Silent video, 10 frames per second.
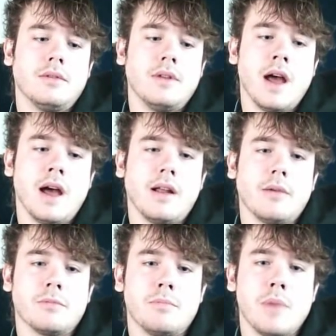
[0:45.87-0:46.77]
I
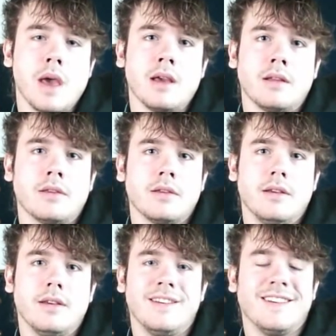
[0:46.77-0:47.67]
was baked.
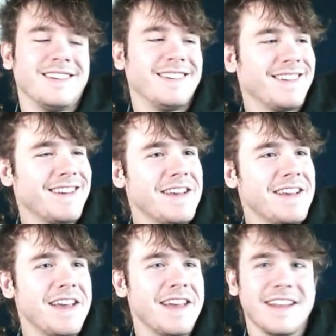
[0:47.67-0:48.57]

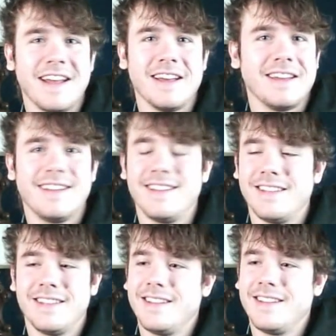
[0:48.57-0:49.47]
And
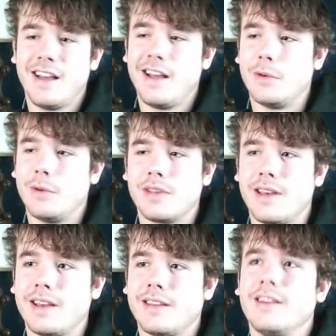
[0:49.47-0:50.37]
it was
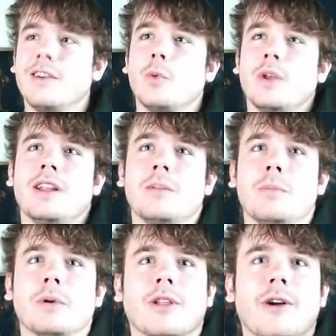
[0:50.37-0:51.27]
like, we need to
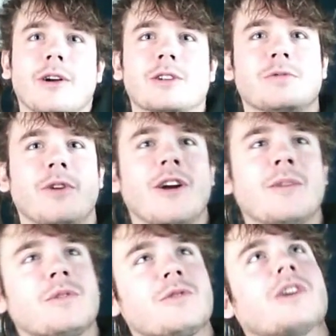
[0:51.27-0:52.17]
build large
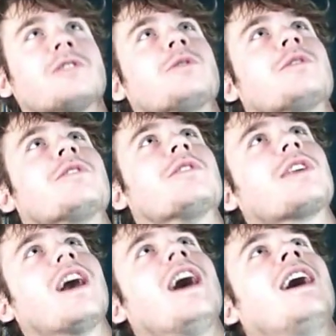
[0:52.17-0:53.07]
farm structures in the
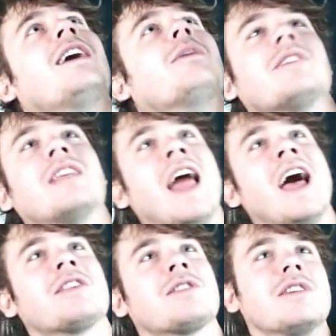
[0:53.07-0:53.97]
sky with
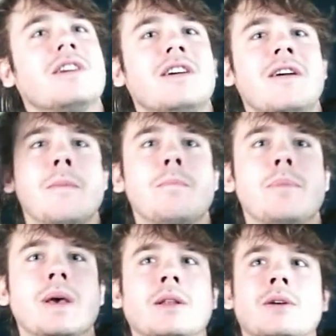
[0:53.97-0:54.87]
glass
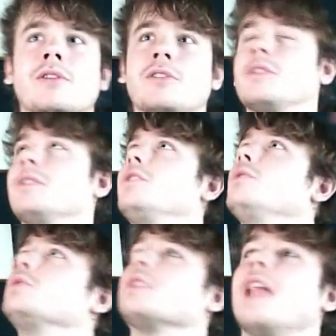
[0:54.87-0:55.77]
pillars and
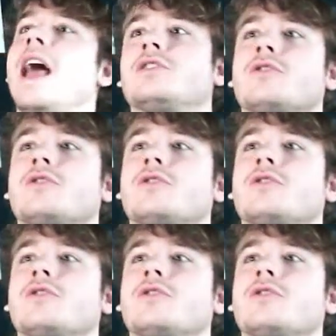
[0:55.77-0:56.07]
huge glass